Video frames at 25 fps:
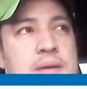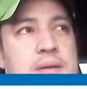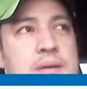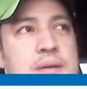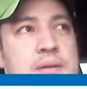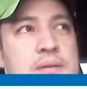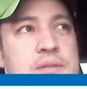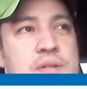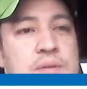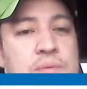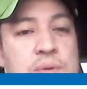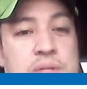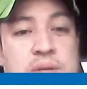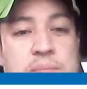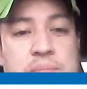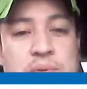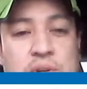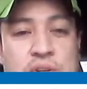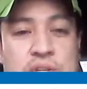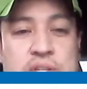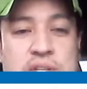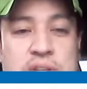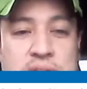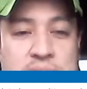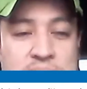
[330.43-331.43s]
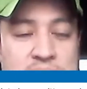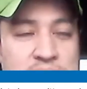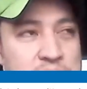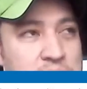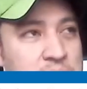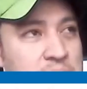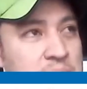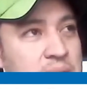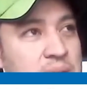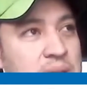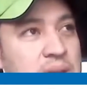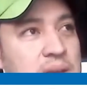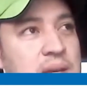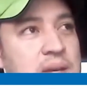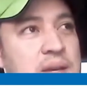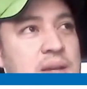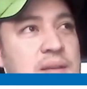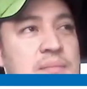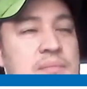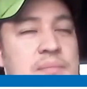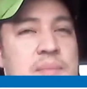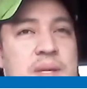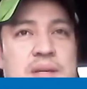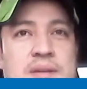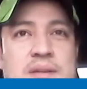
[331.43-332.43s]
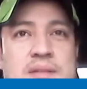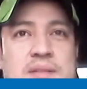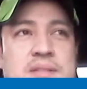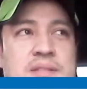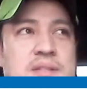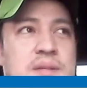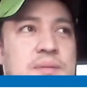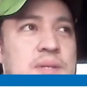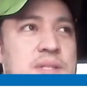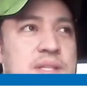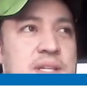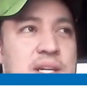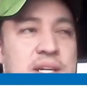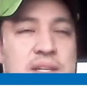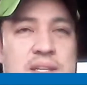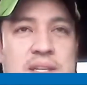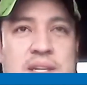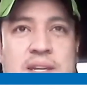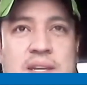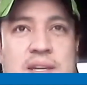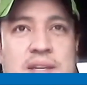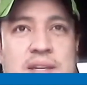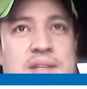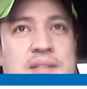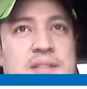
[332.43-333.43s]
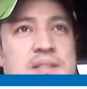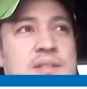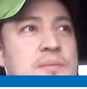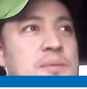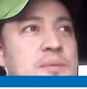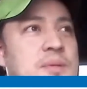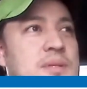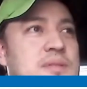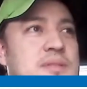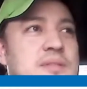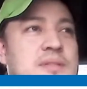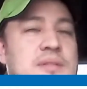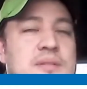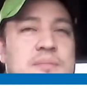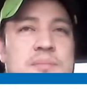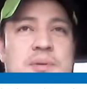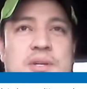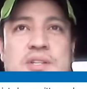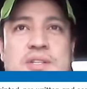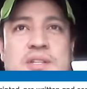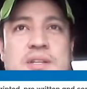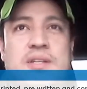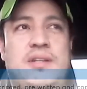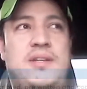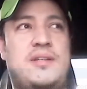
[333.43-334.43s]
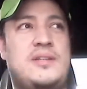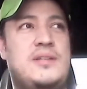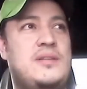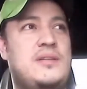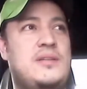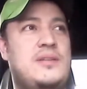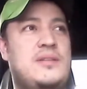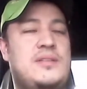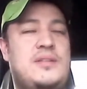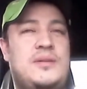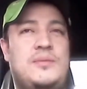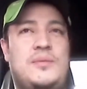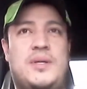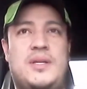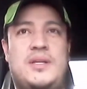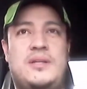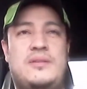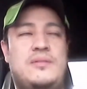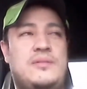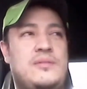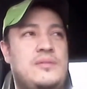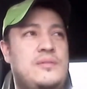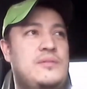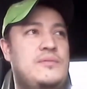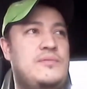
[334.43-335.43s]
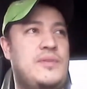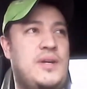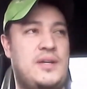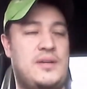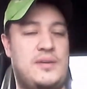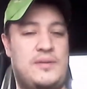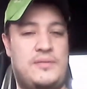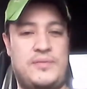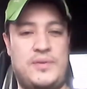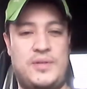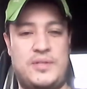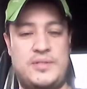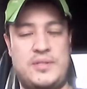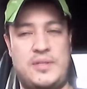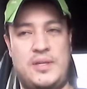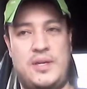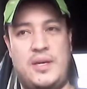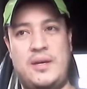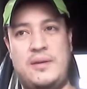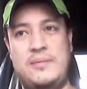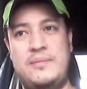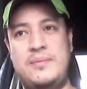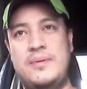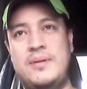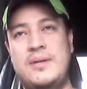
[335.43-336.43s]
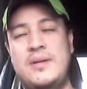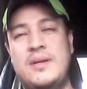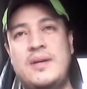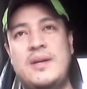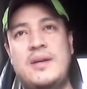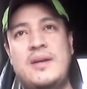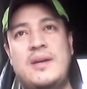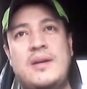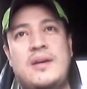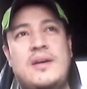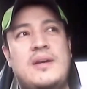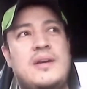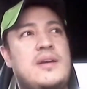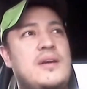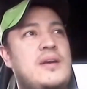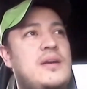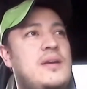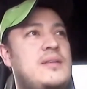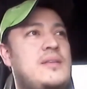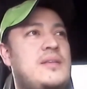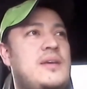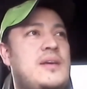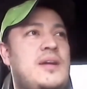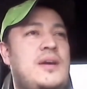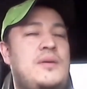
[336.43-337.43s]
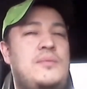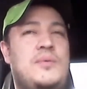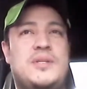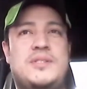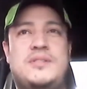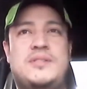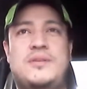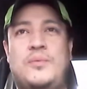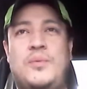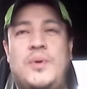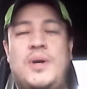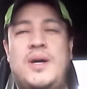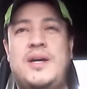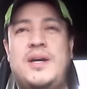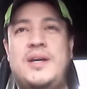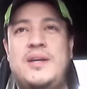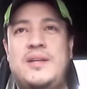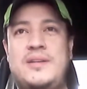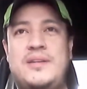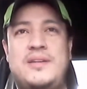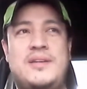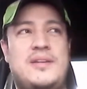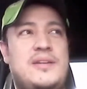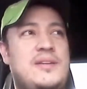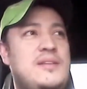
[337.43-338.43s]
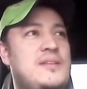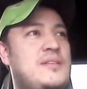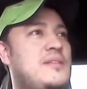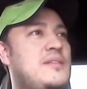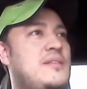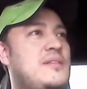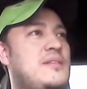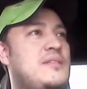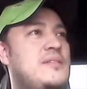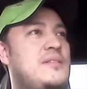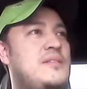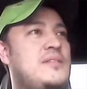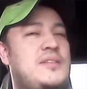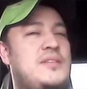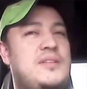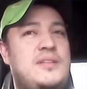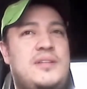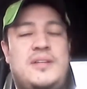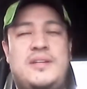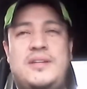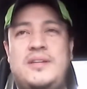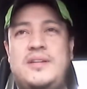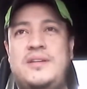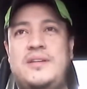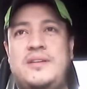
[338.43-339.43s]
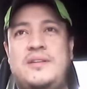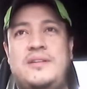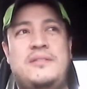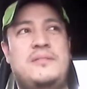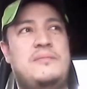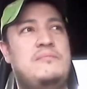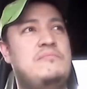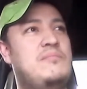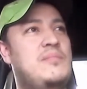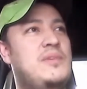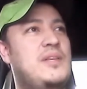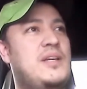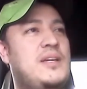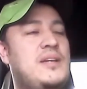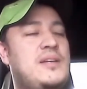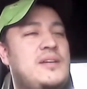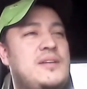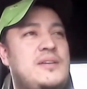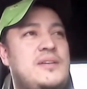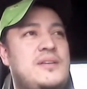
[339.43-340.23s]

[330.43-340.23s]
she was a virgin. And because she was 19 and she was a virgin and she wanted to find her first love. And that I was the one, and she like